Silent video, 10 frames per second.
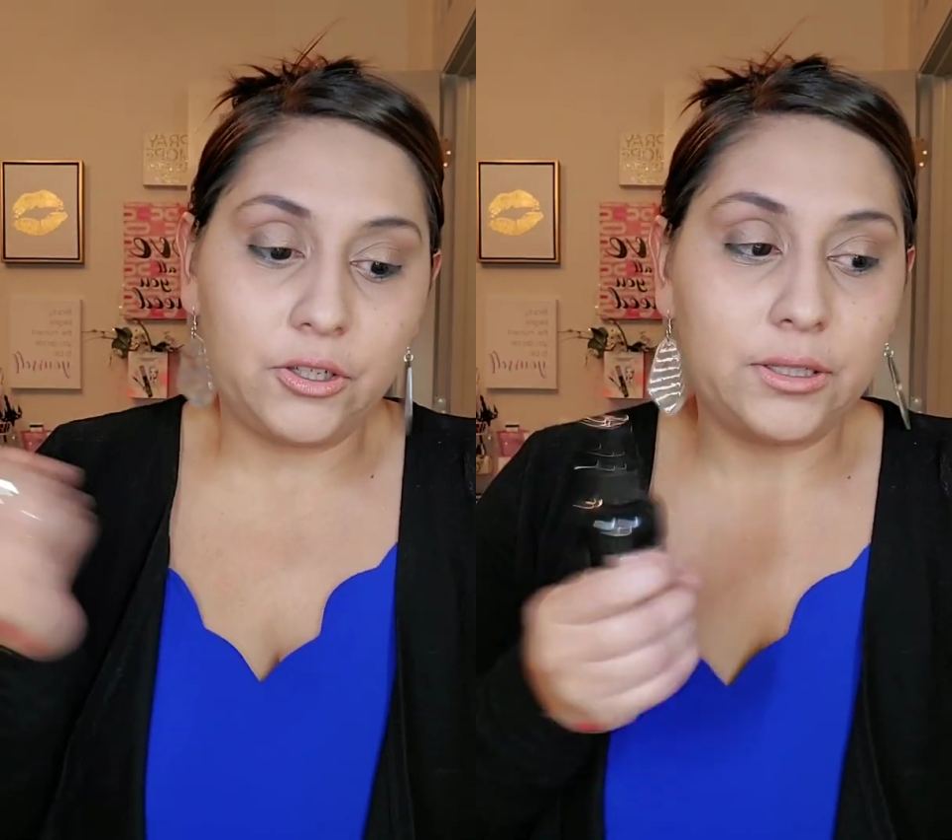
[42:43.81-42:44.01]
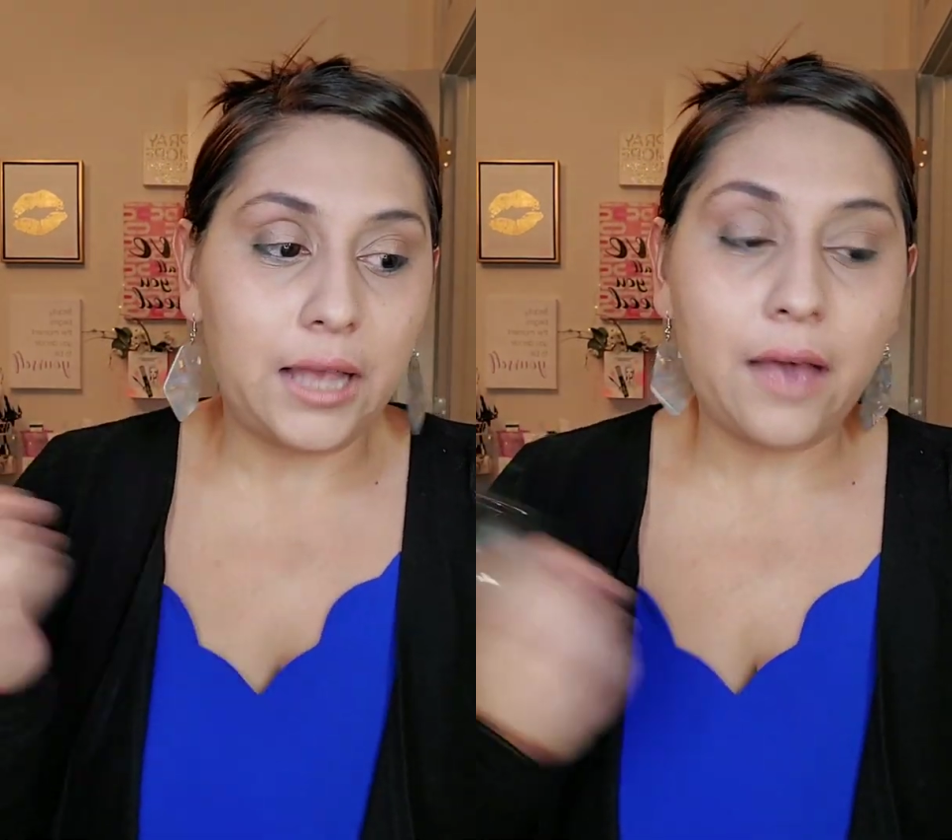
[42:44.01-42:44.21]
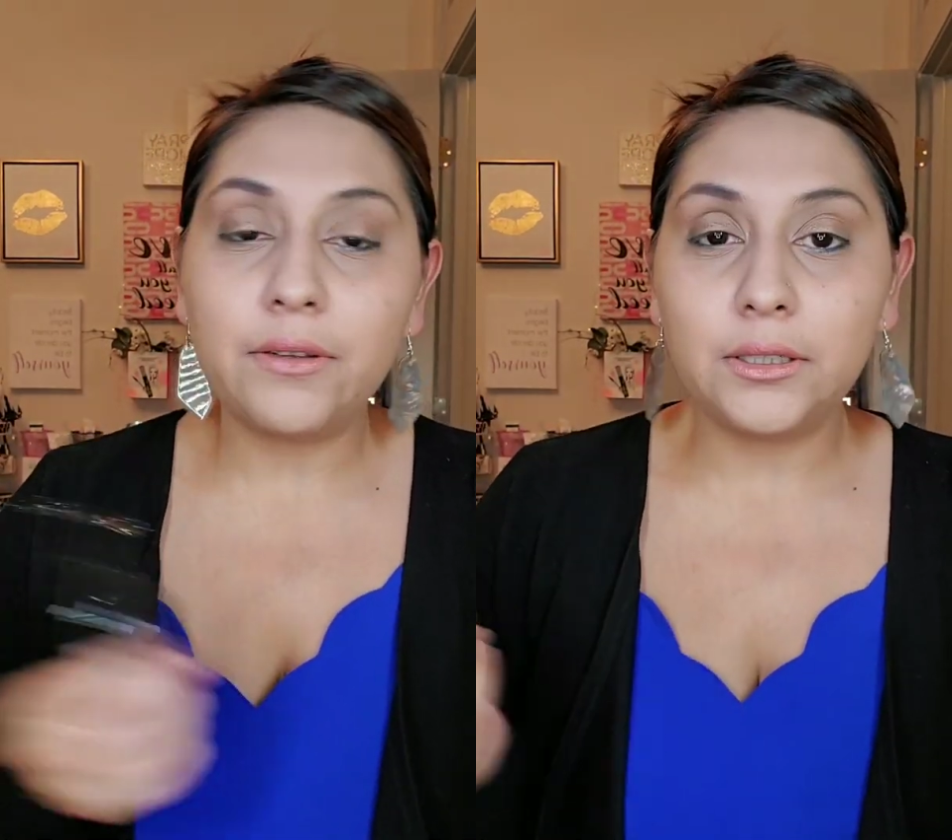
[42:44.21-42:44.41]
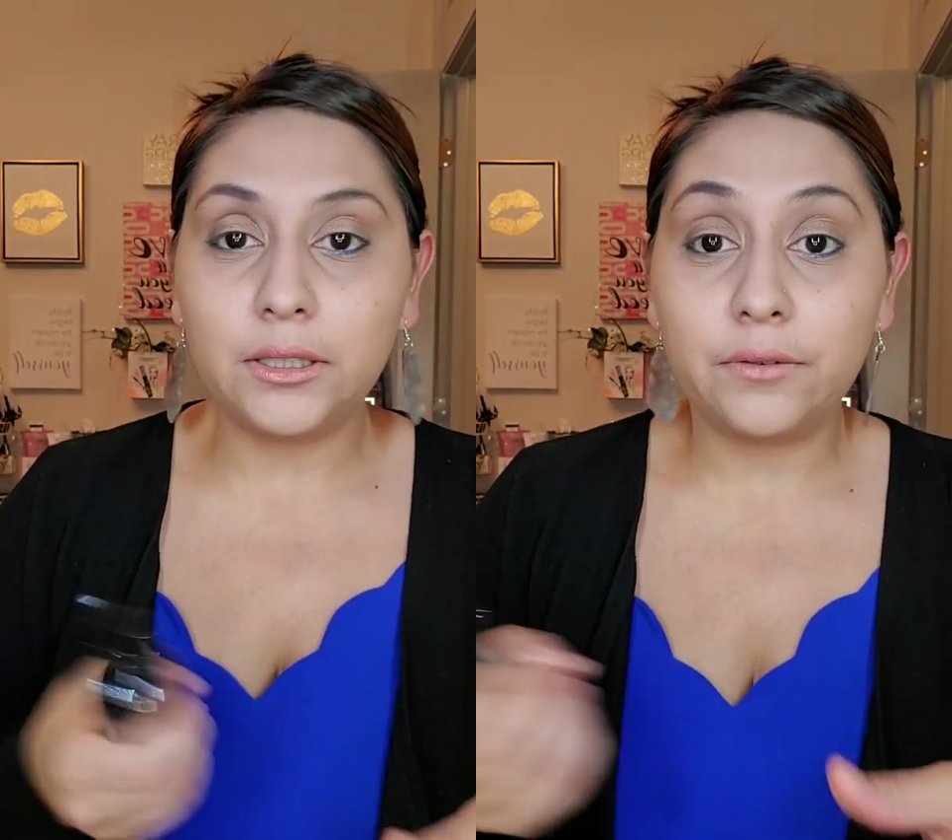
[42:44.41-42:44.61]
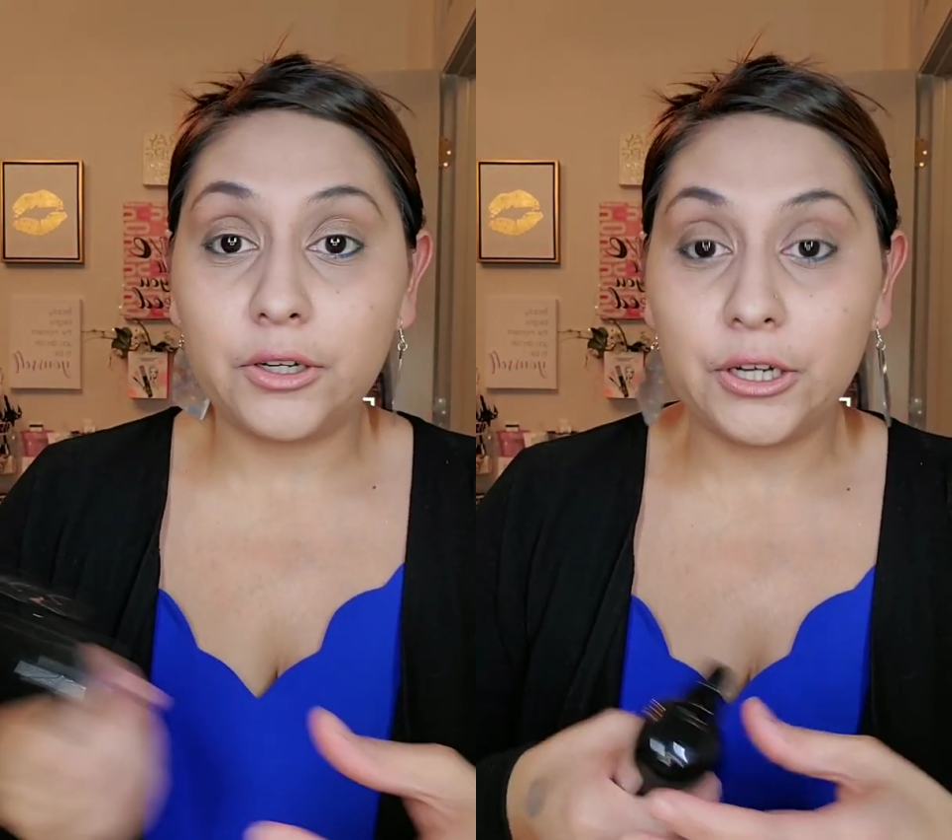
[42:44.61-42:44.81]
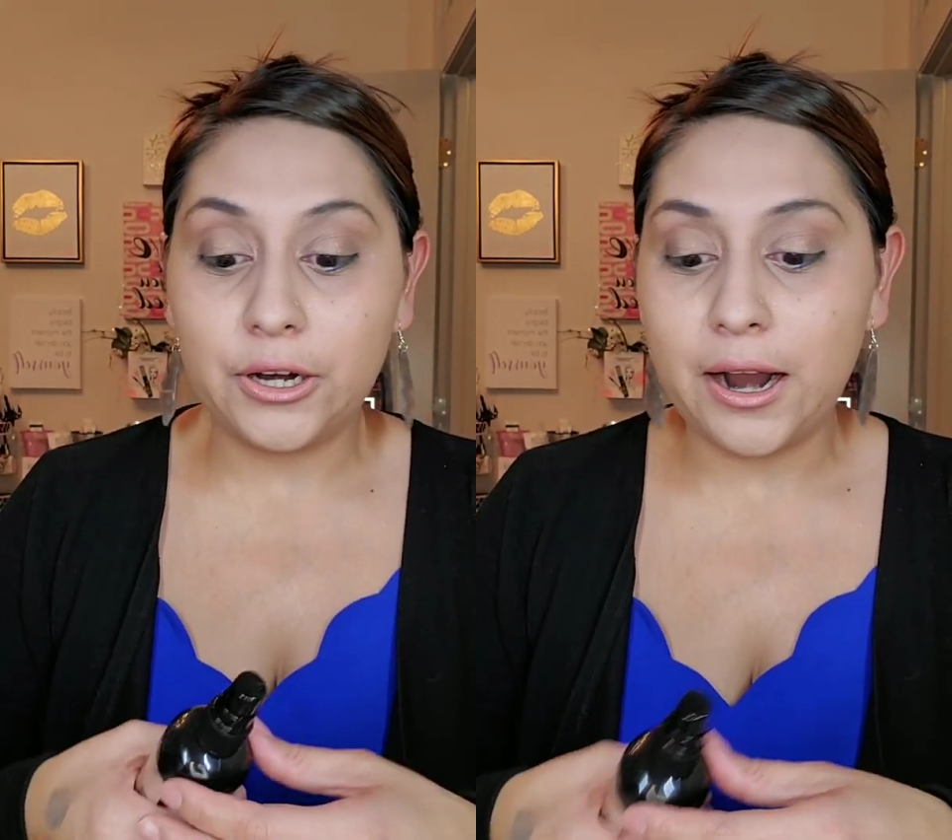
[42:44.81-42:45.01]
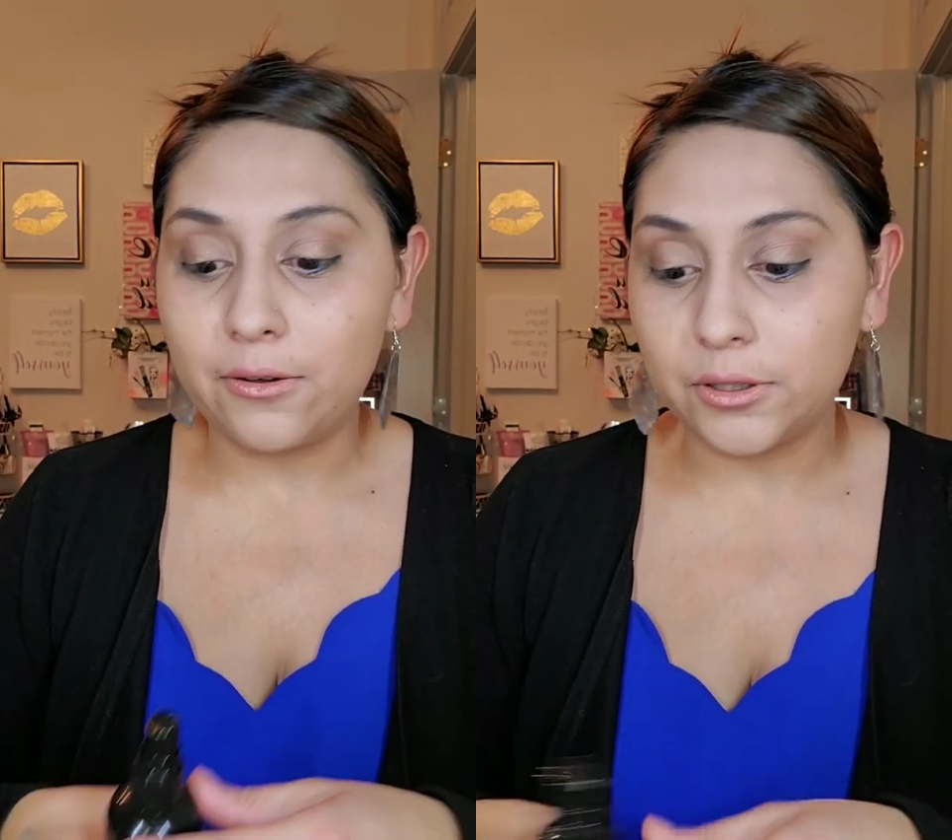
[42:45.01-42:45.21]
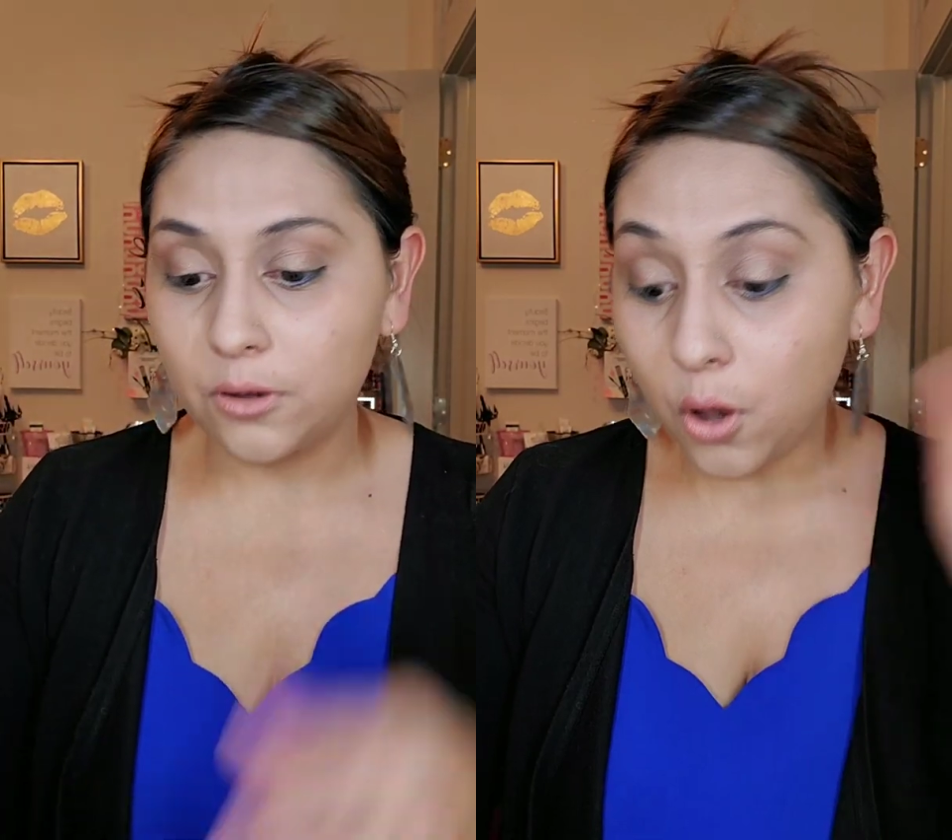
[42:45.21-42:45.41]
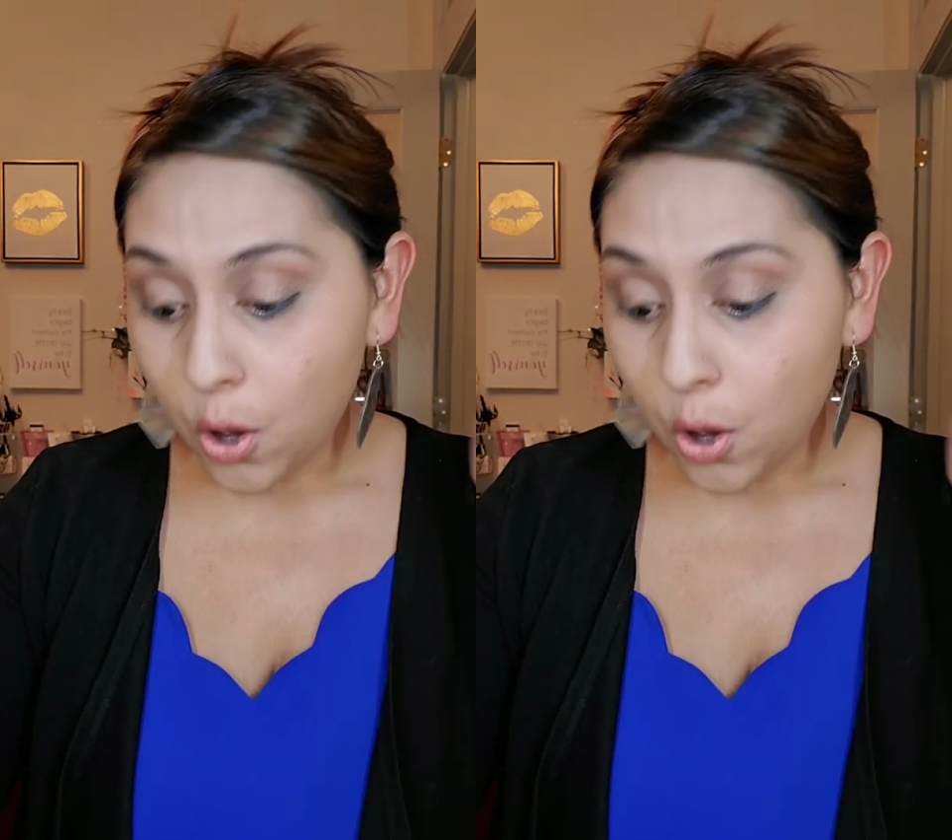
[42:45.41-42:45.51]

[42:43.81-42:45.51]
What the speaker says: just have it delivered to your house.